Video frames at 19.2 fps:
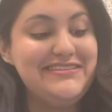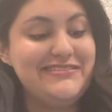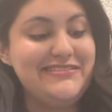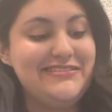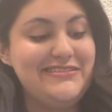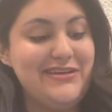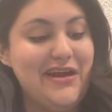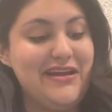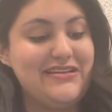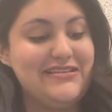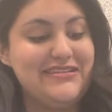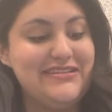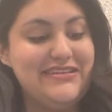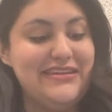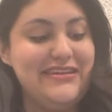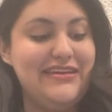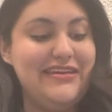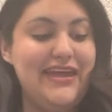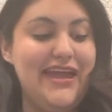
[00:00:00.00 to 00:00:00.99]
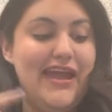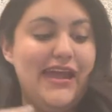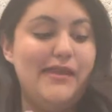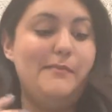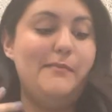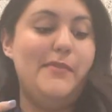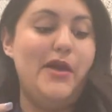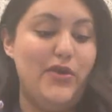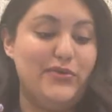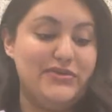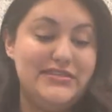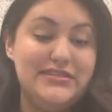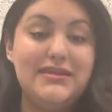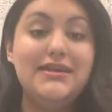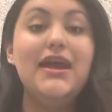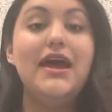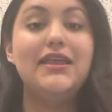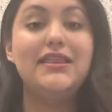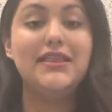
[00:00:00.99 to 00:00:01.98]
jaunty and
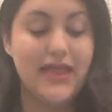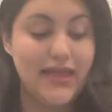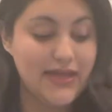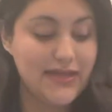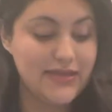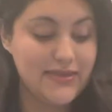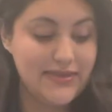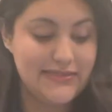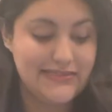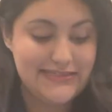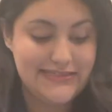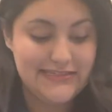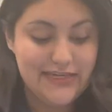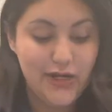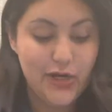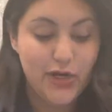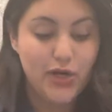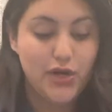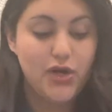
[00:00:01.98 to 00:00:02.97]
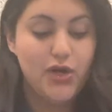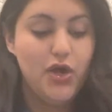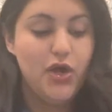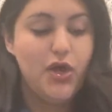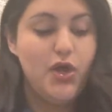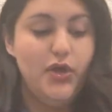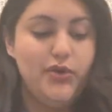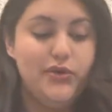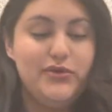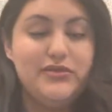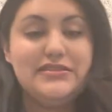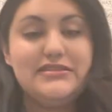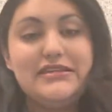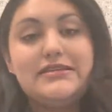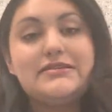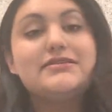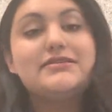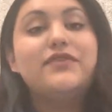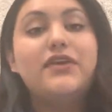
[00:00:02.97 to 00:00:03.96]
bouncy, unlike the singer, who
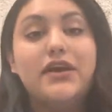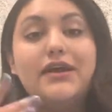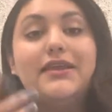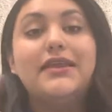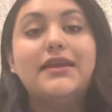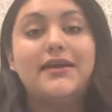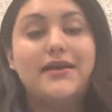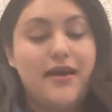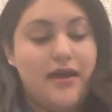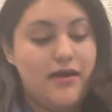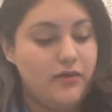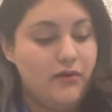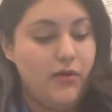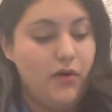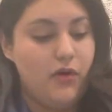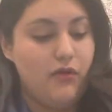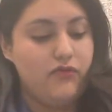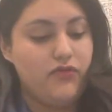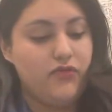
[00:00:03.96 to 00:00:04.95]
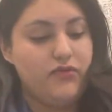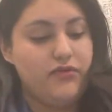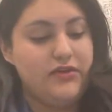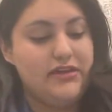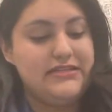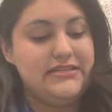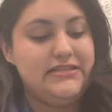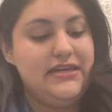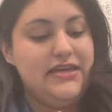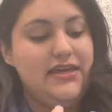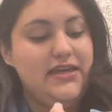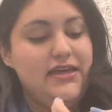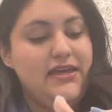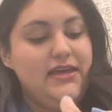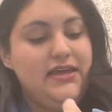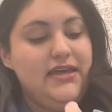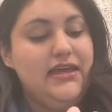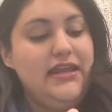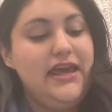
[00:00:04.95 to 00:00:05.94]
sings very legato over it.
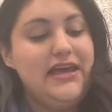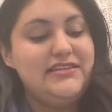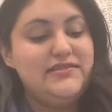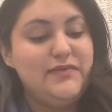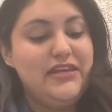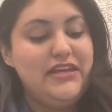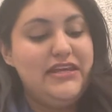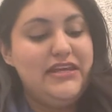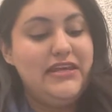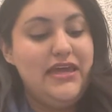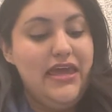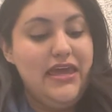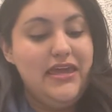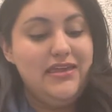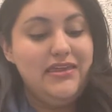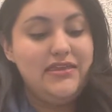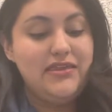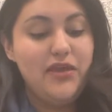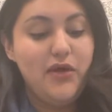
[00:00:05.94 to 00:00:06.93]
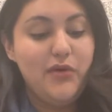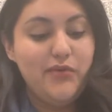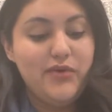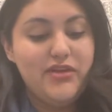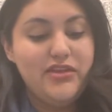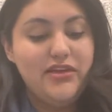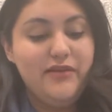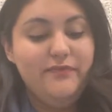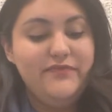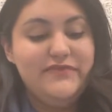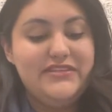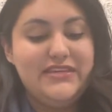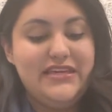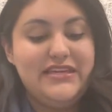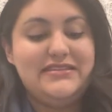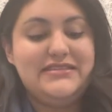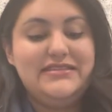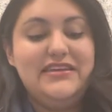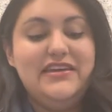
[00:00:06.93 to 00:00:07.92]
It has many eighth note rhythms
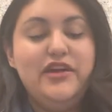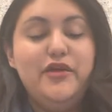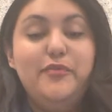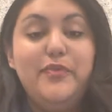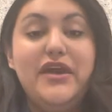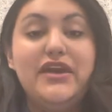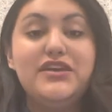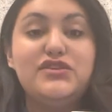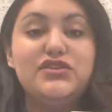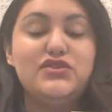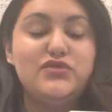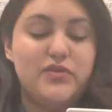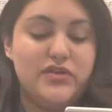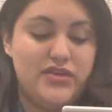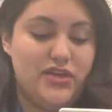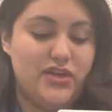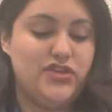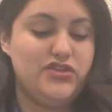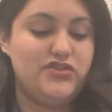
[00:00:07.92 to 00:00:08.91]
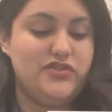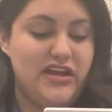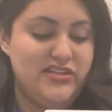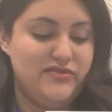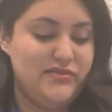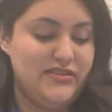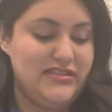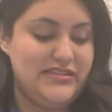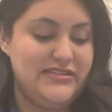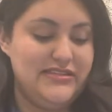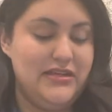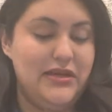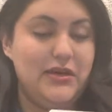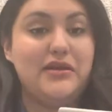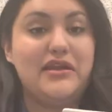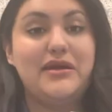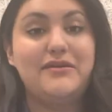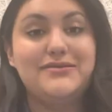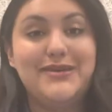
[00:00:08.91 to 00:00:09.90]
and syncopations with contrast with the
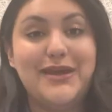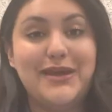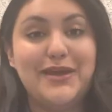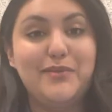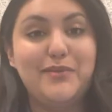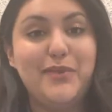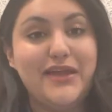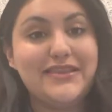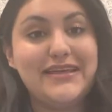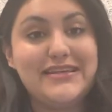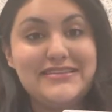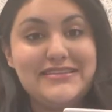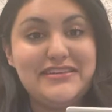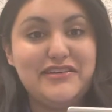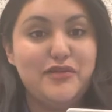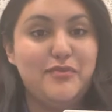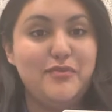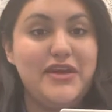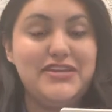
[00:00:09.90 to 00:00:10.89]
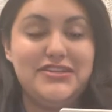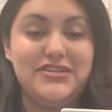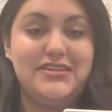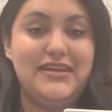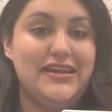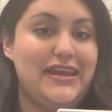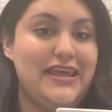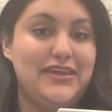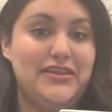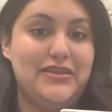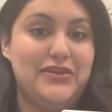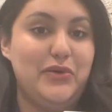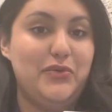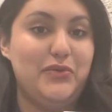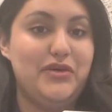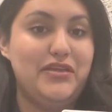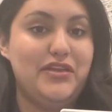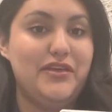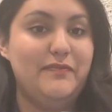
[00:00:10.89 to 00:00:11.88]
singer. And I was talking about that syncopation and eighth note
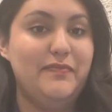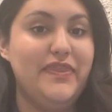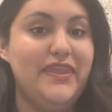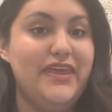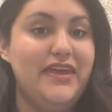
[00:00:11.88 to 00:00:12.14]
rhythm